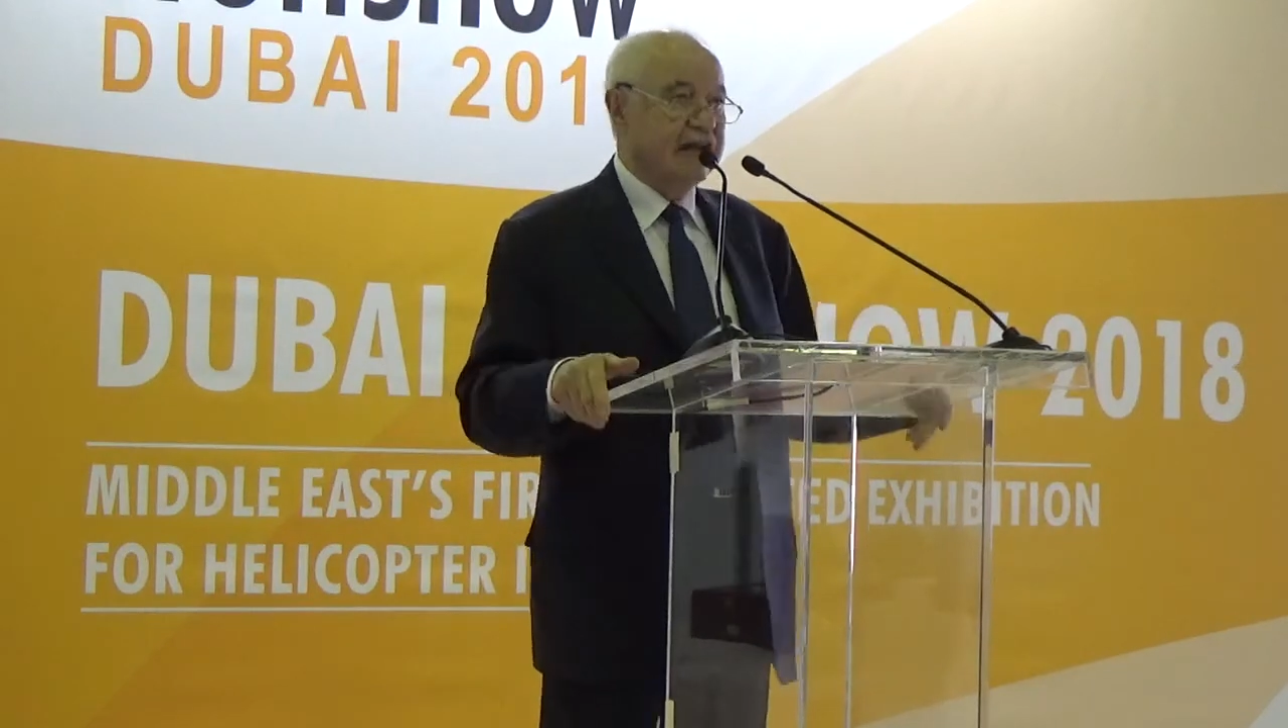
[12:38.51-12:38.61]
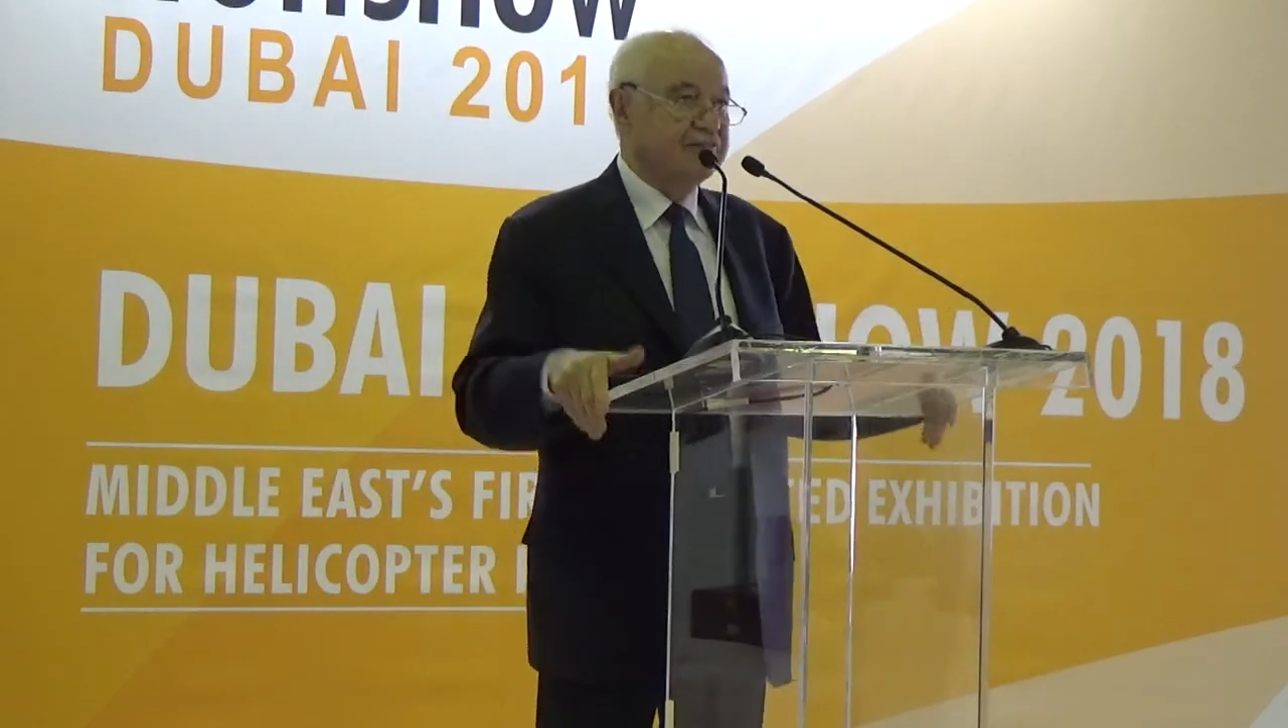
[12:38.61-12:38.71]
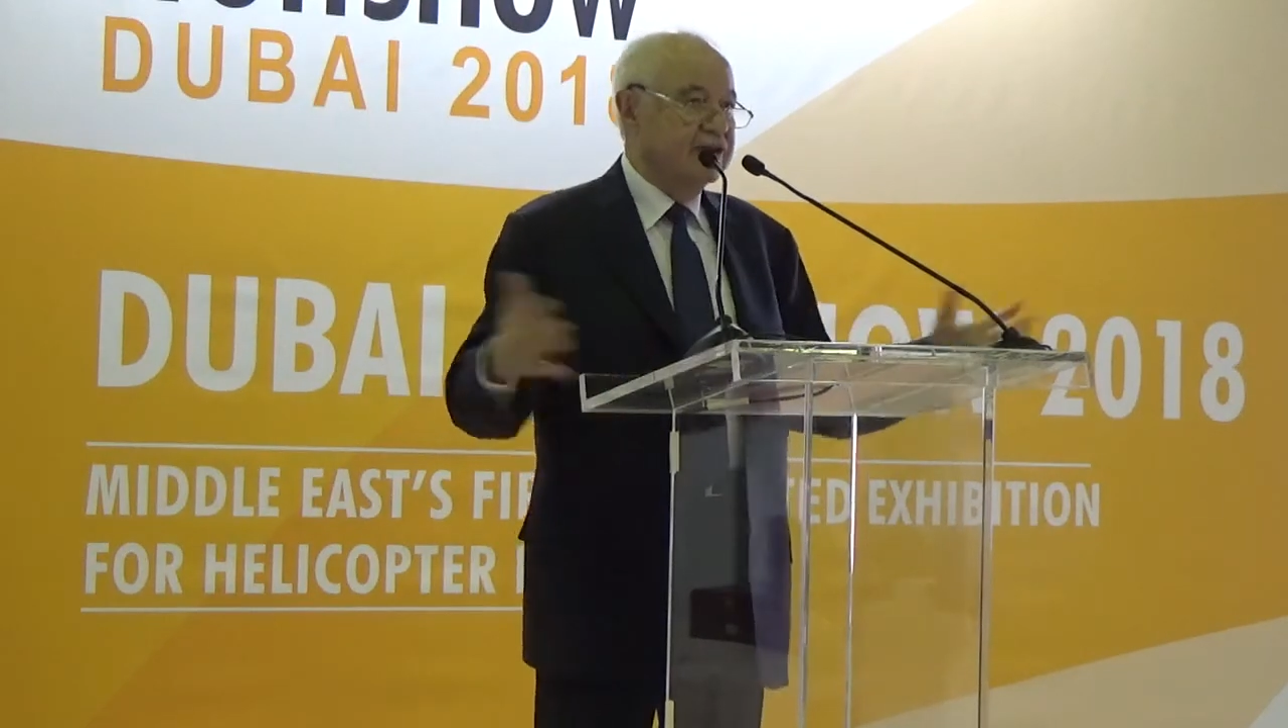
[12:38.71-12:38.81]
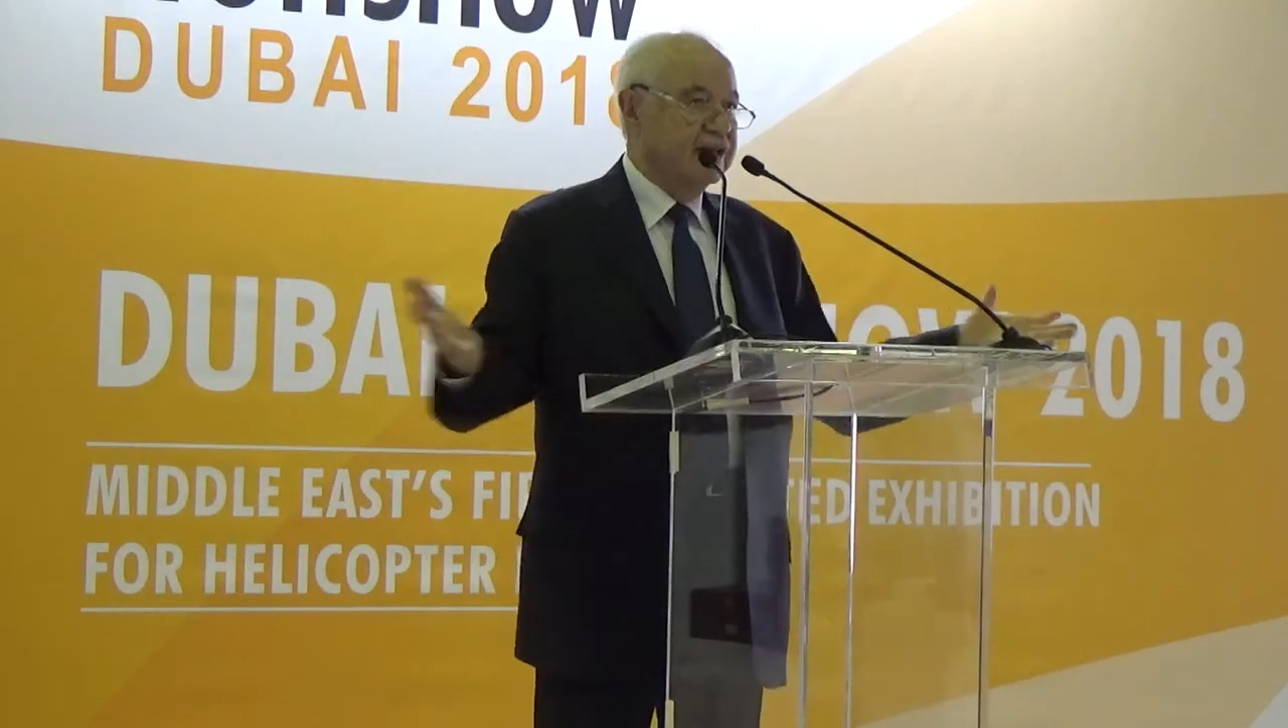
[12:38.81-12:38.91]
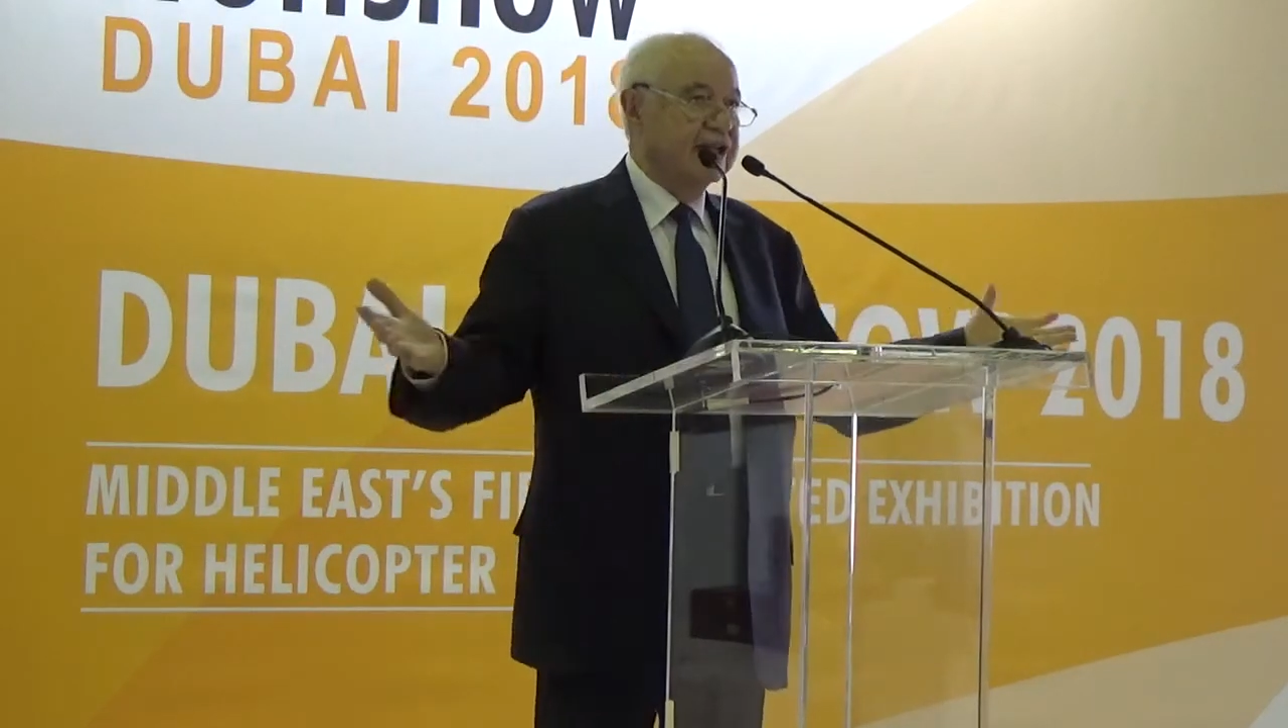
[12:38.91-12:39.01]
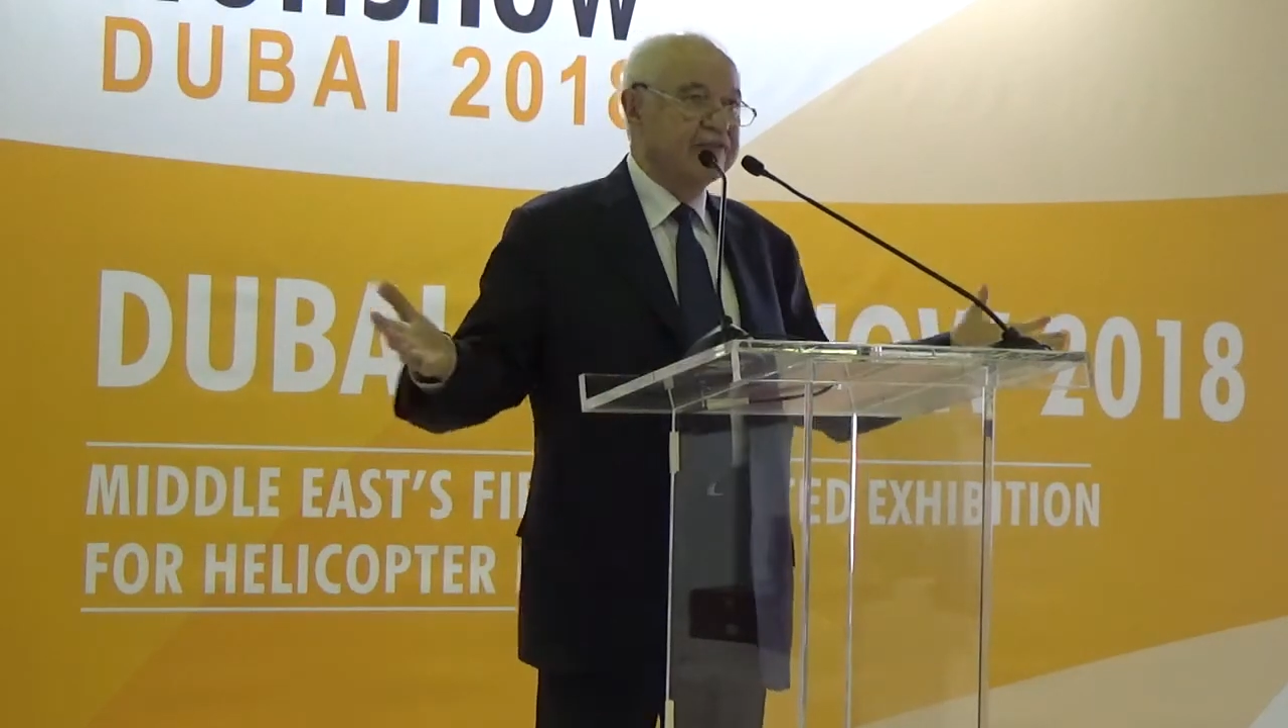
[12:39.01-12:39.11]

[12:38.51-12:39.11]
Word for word: everything